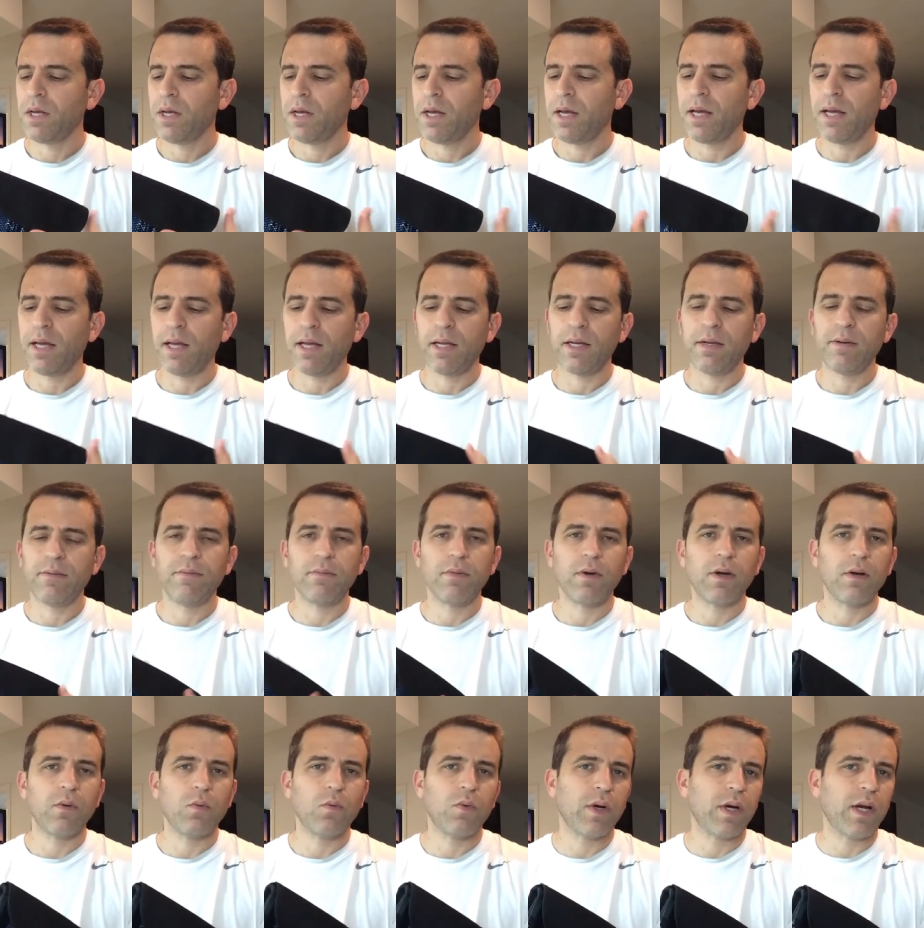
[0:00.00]
And
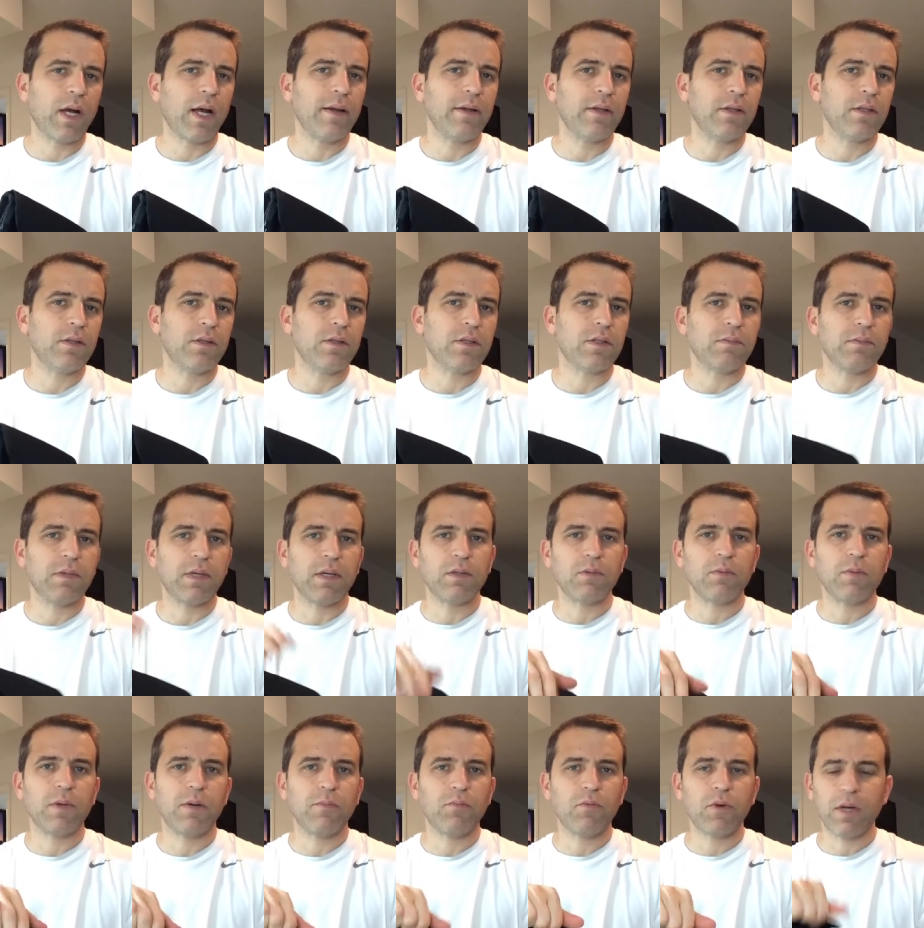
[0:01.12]
what I do sometimes
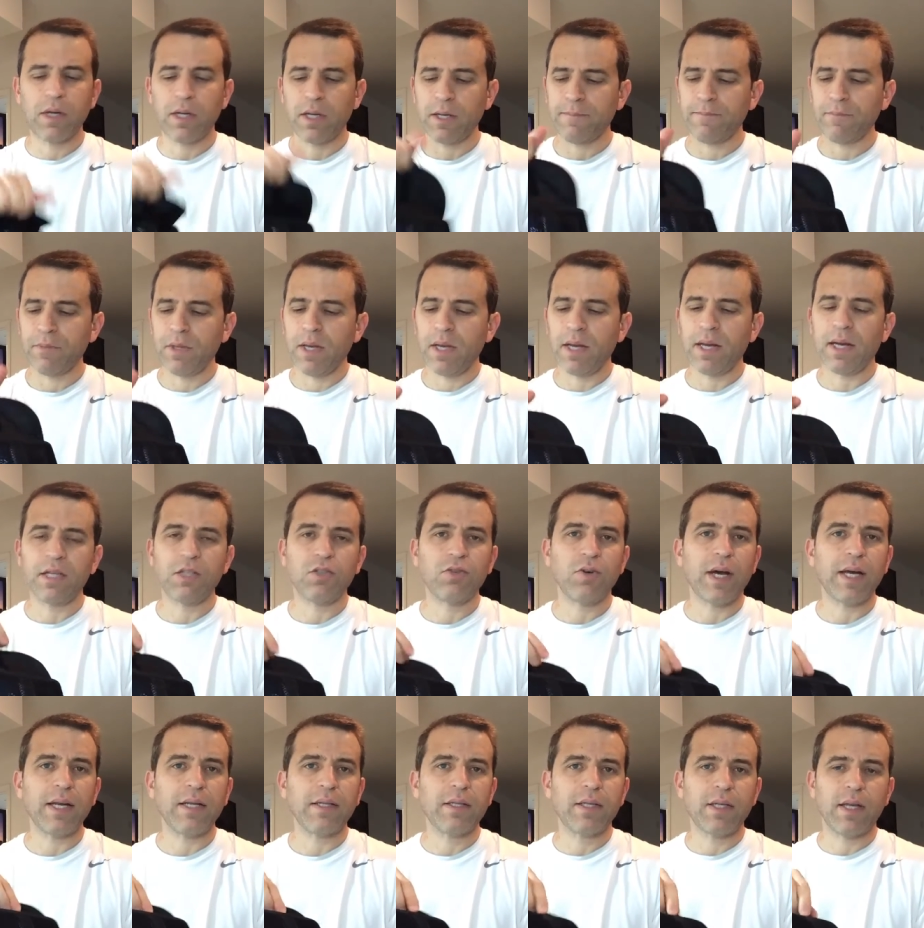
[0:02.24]
when I'm running, and I
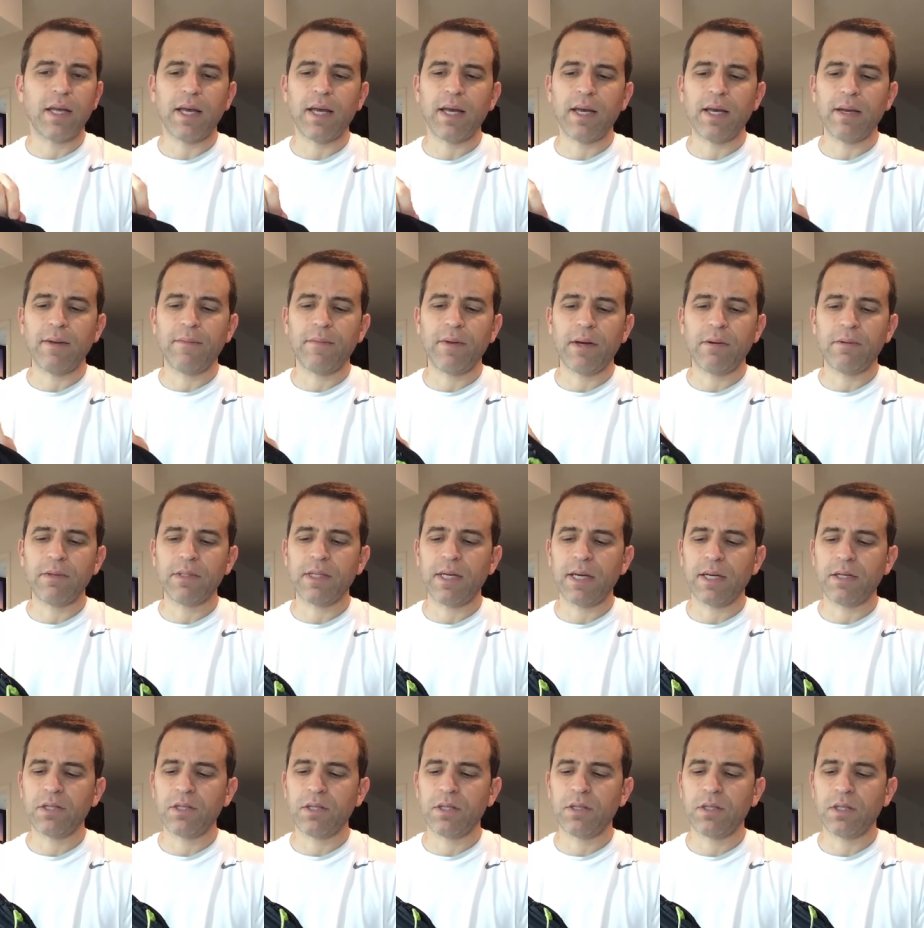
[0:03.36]
tried it today, I
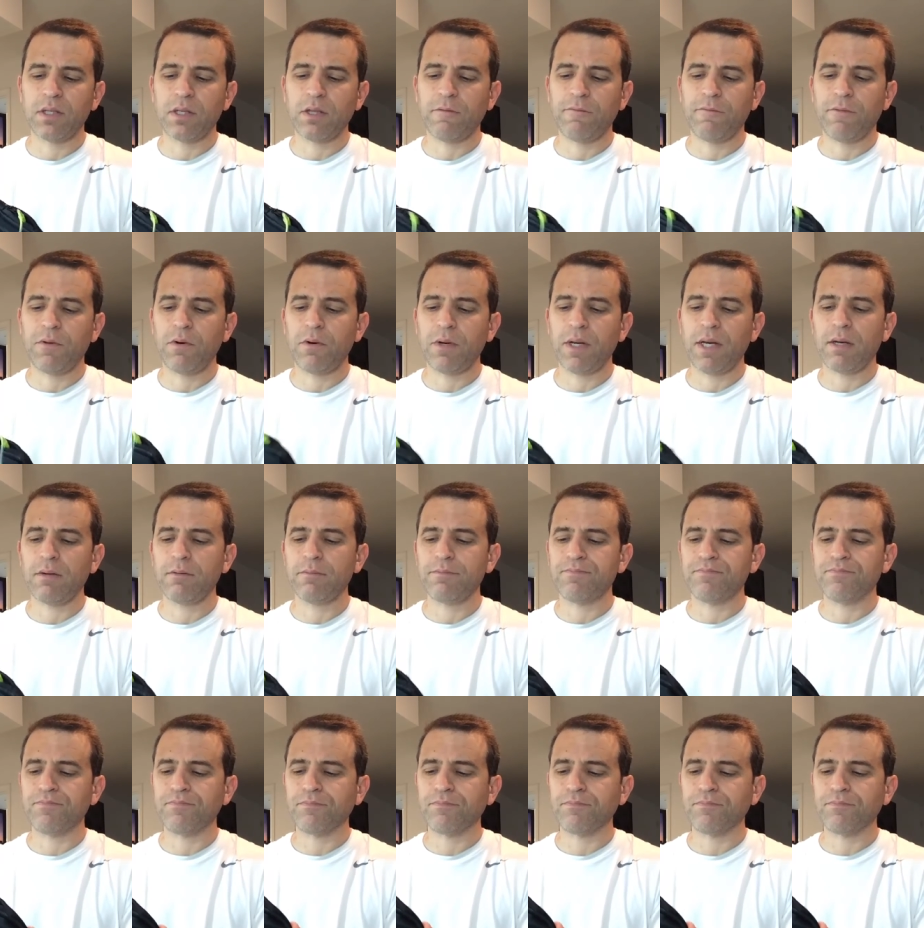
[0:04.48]
took the phone out